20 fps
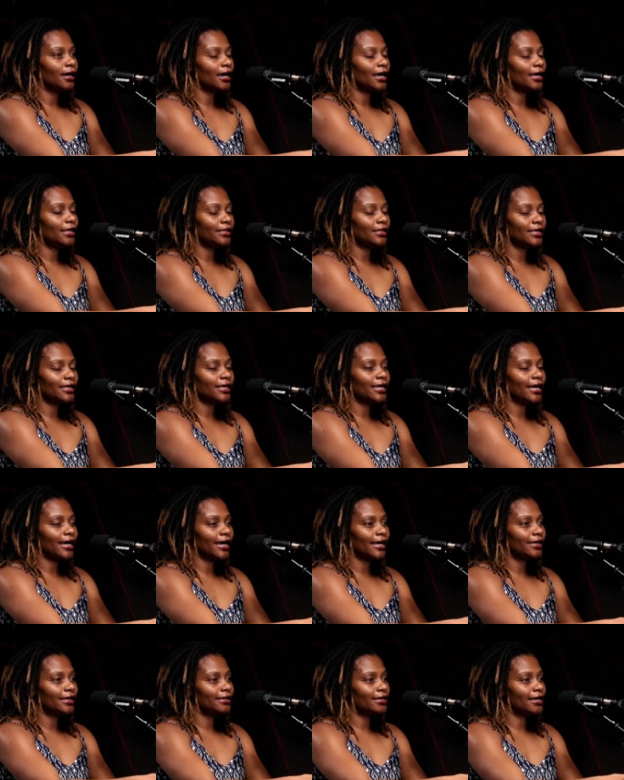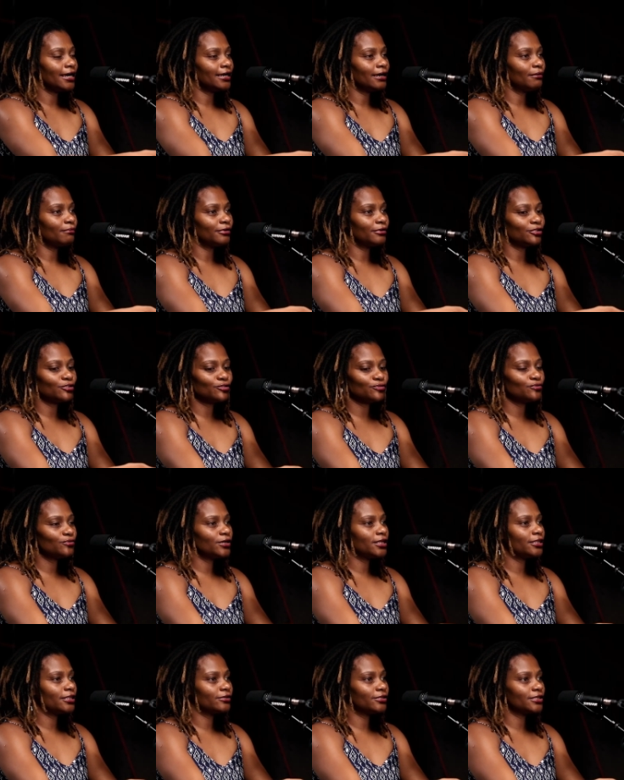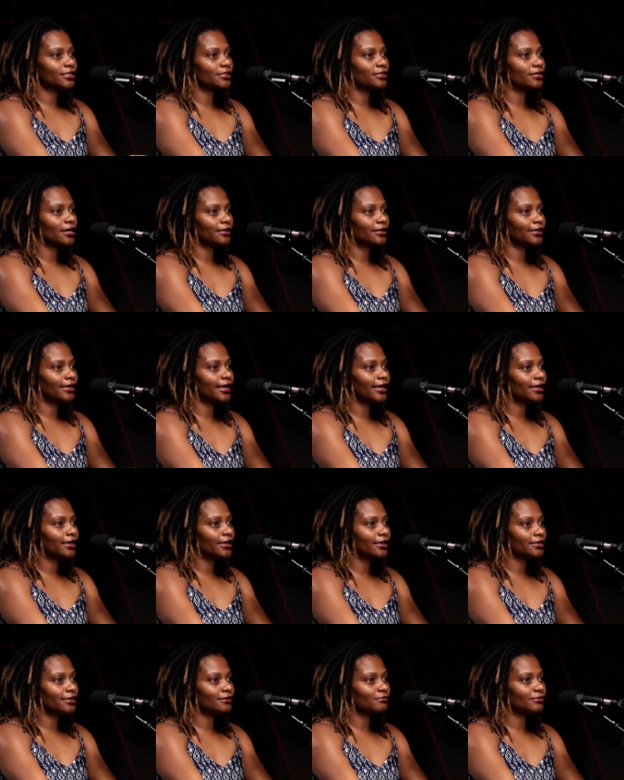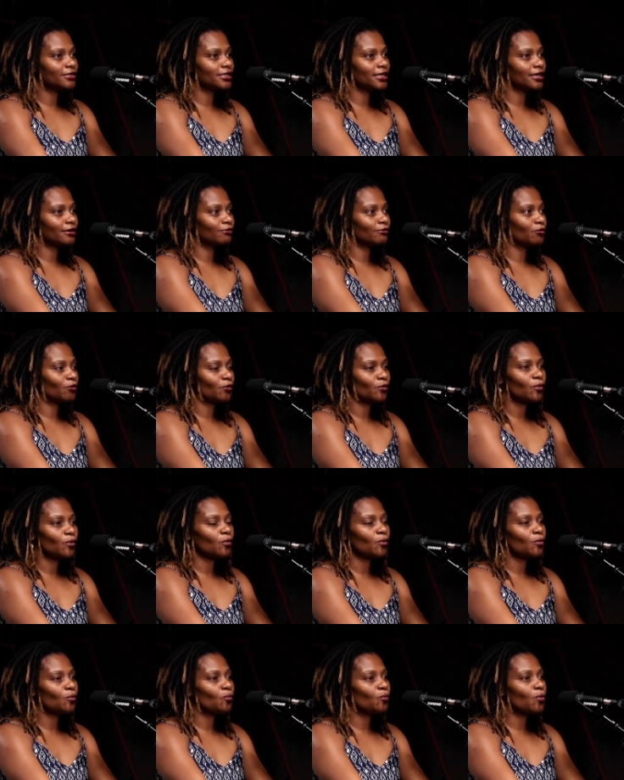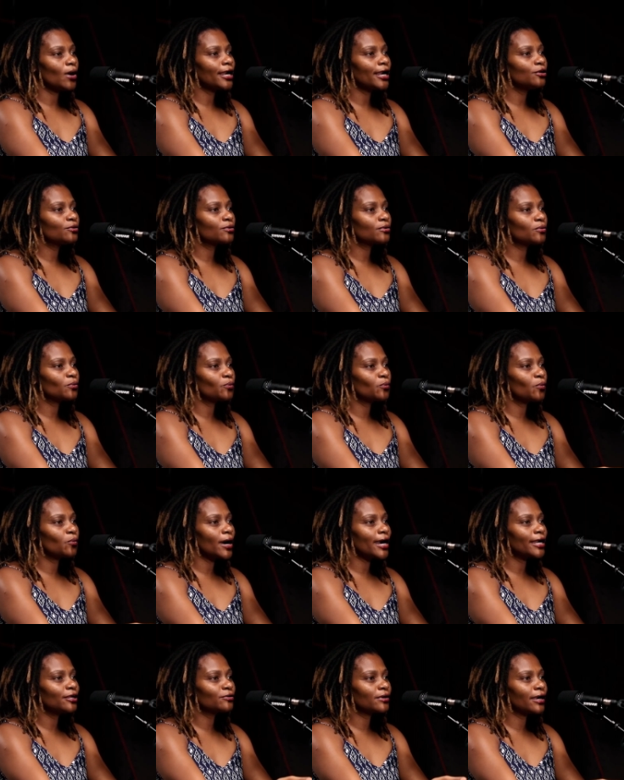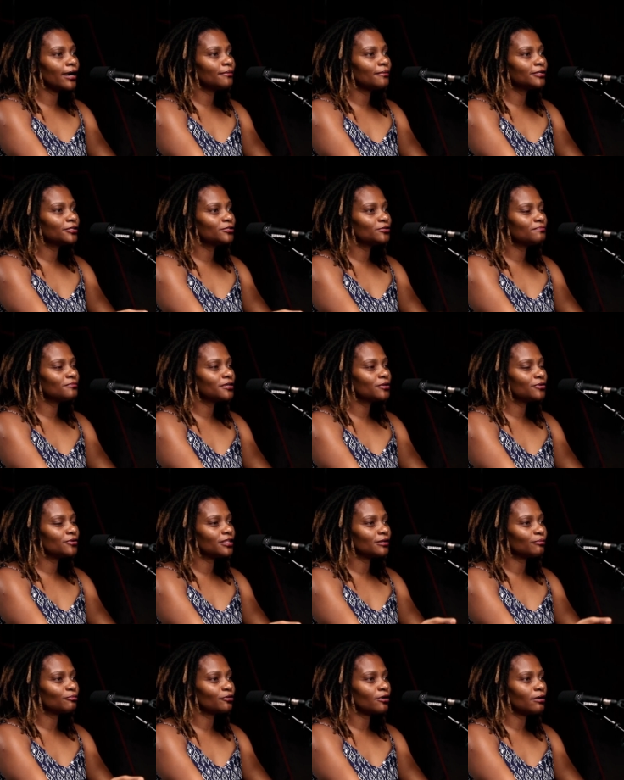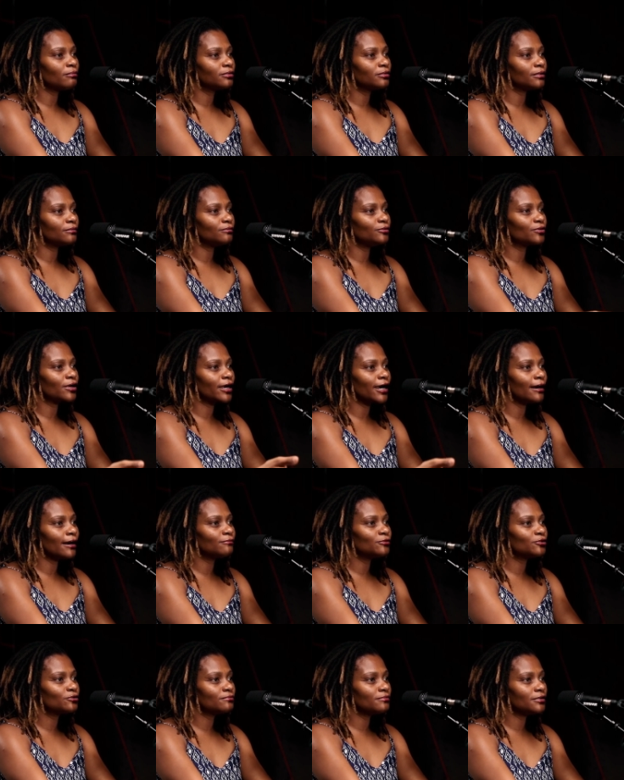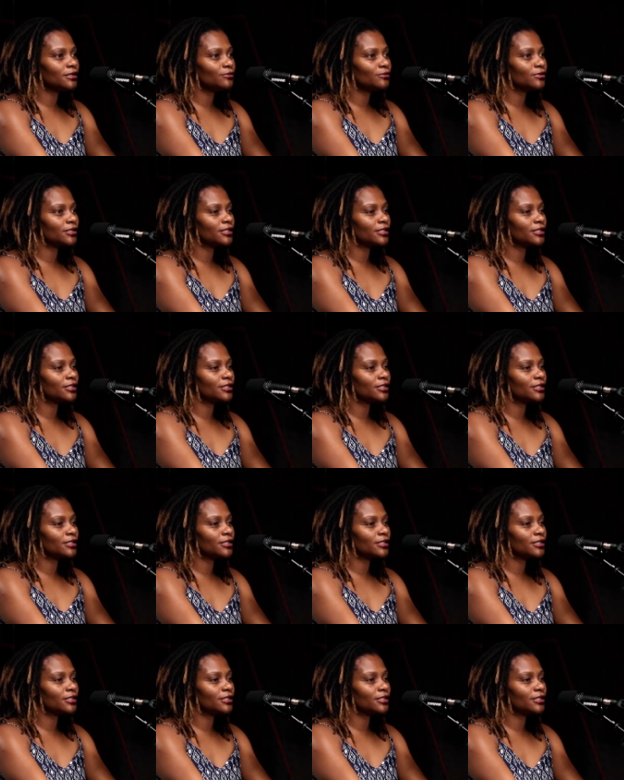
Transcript: two and then i had a number two and they're just not getting it and i'm just like they're not why doing. You, why are you coming to me with a problem? You come to me